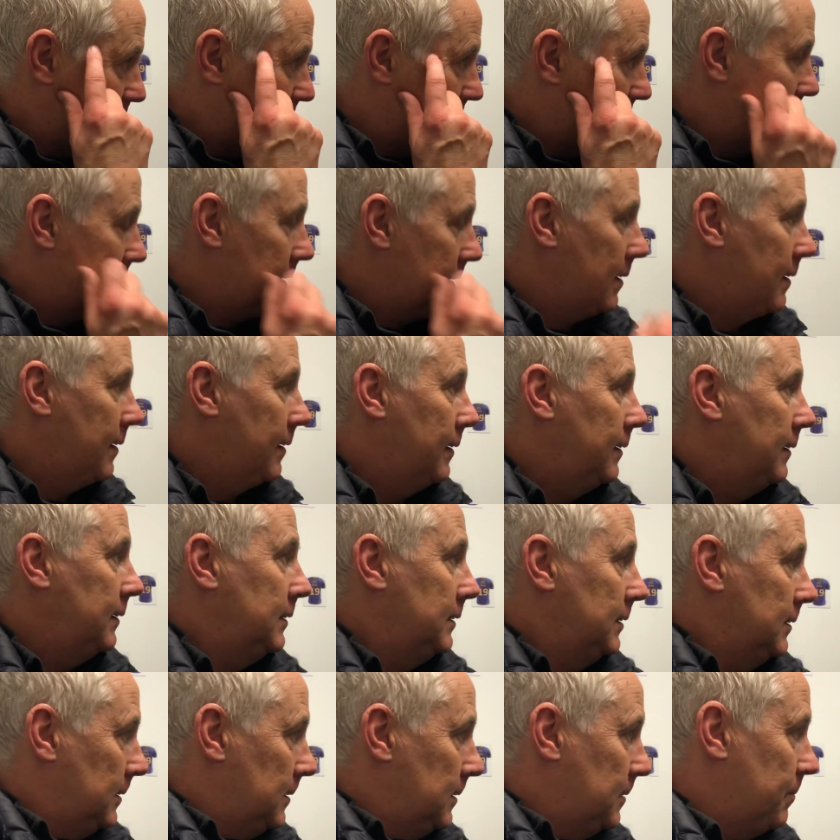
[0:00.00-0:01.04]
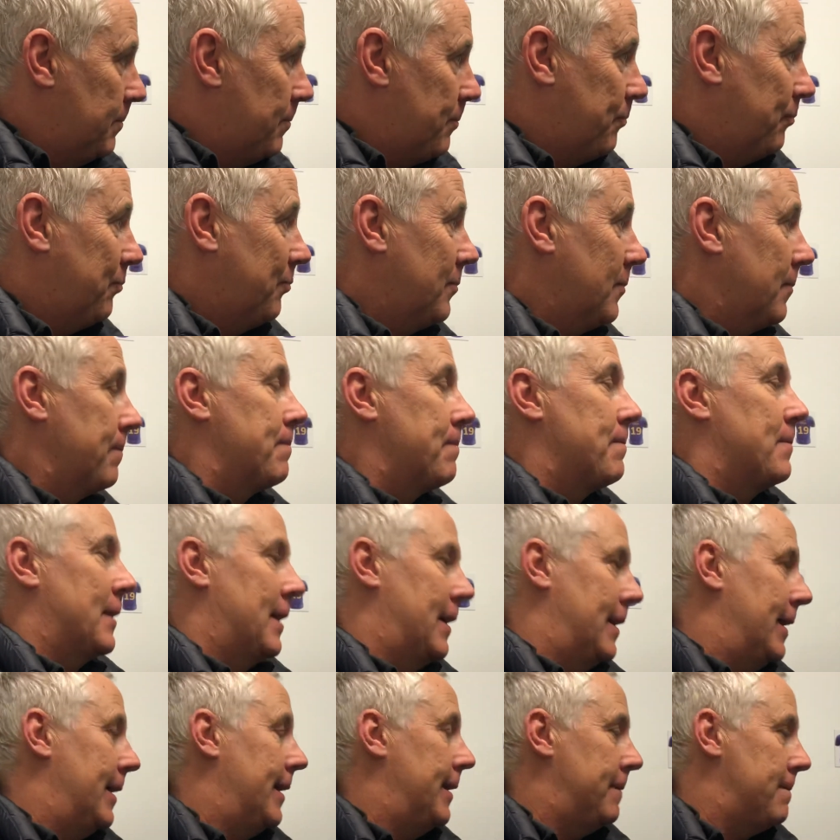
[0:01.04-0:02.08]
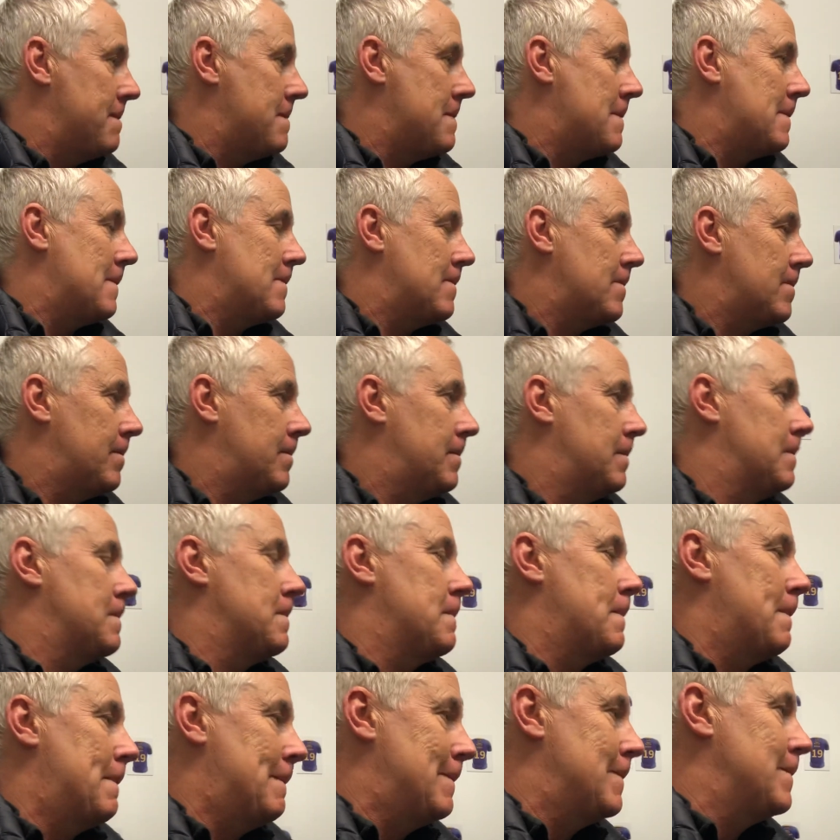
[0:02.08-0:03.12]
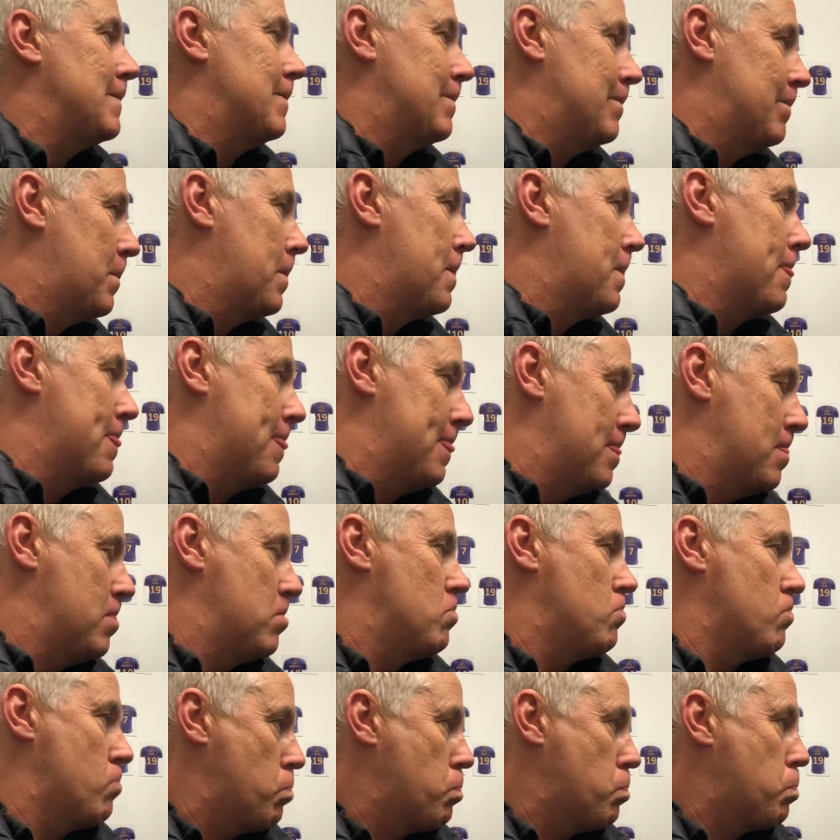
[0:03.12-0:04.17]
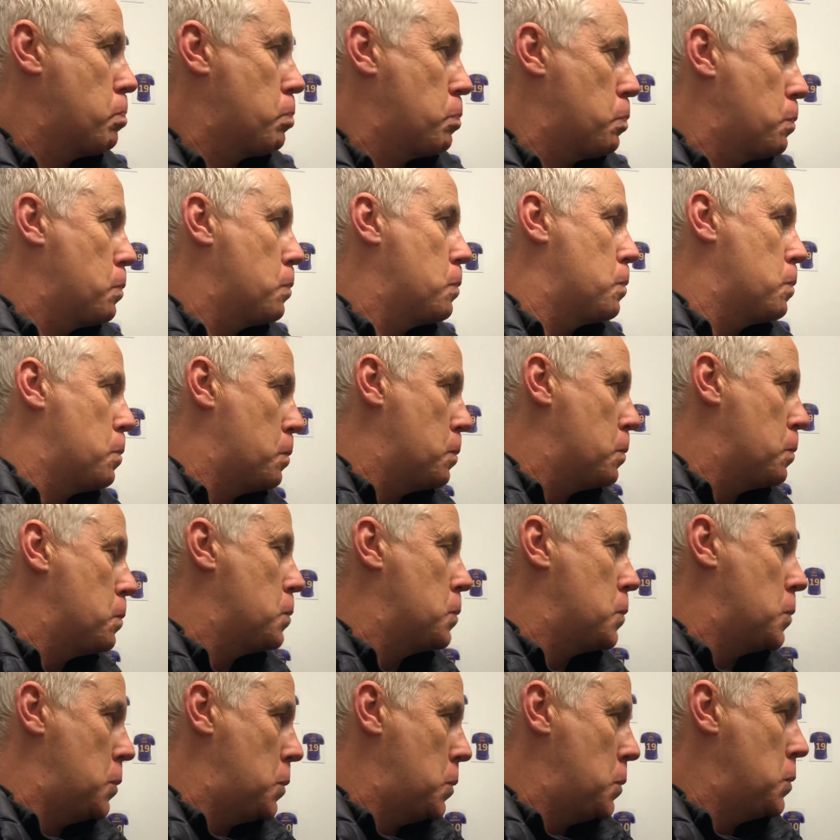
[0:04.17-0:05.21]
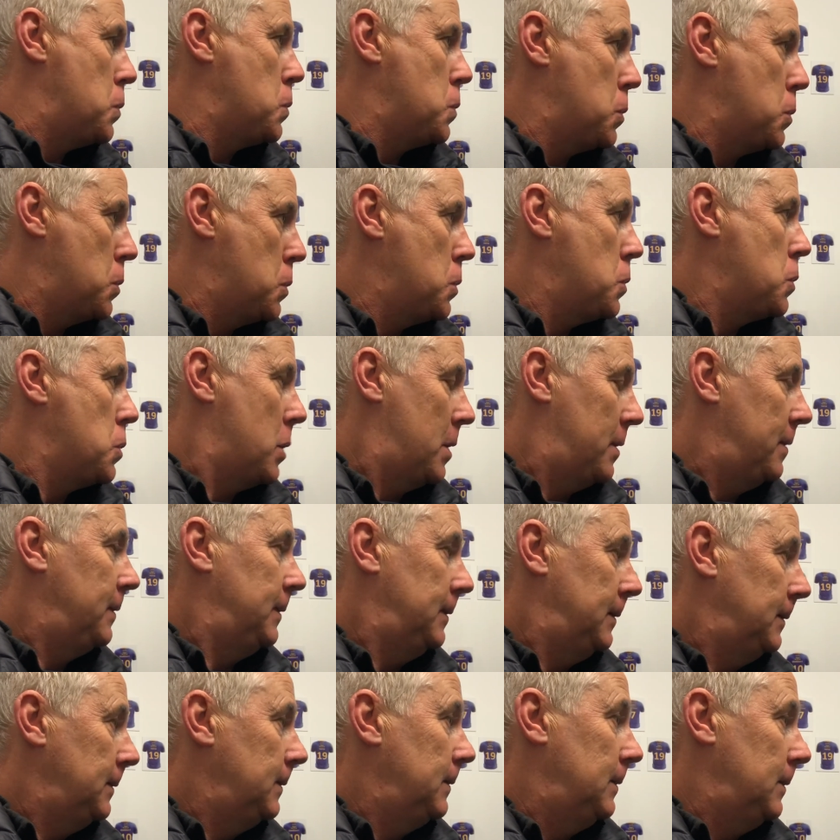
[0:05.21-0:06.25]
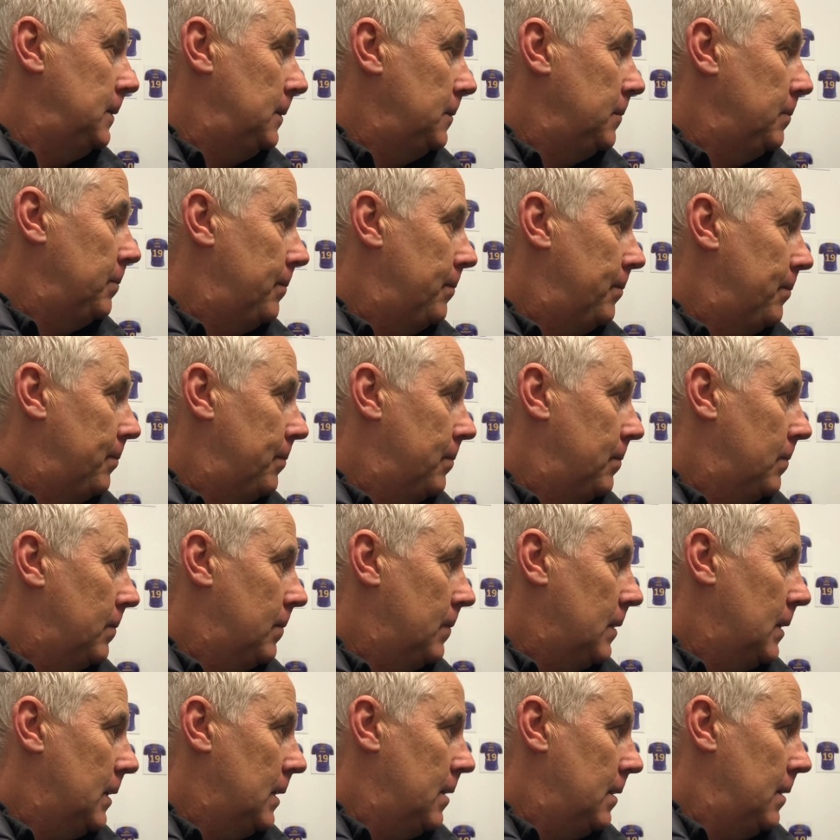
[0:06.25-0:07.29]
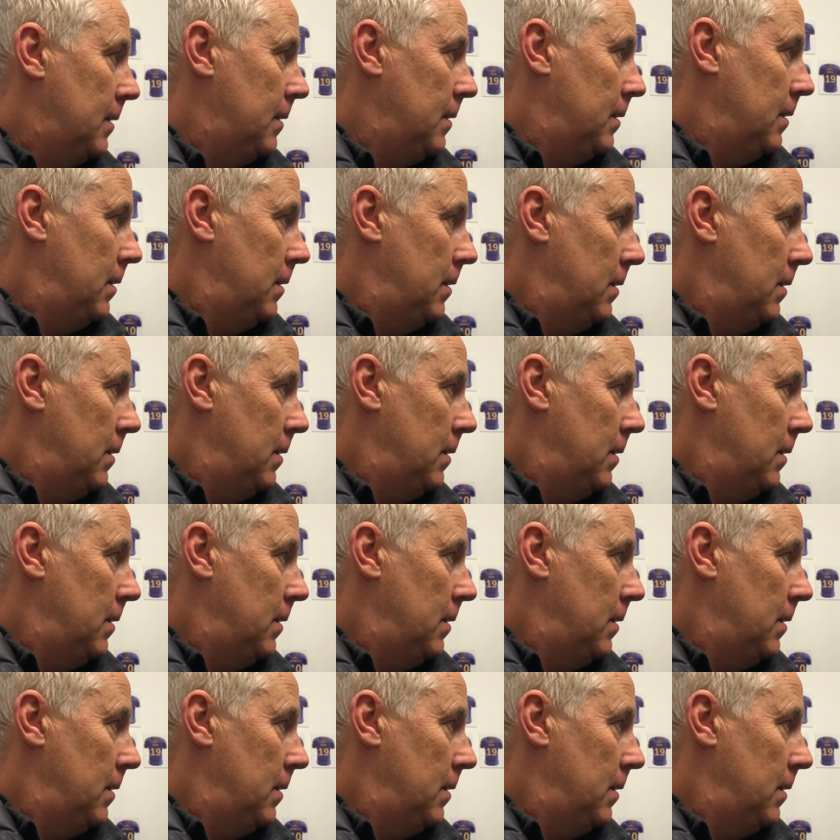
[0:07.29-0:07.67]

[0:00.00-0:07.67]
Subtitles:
Michael Clunan, obviously you lost him after the Dover game. You're still carrying several knocks as well. I mean, what's the situation now?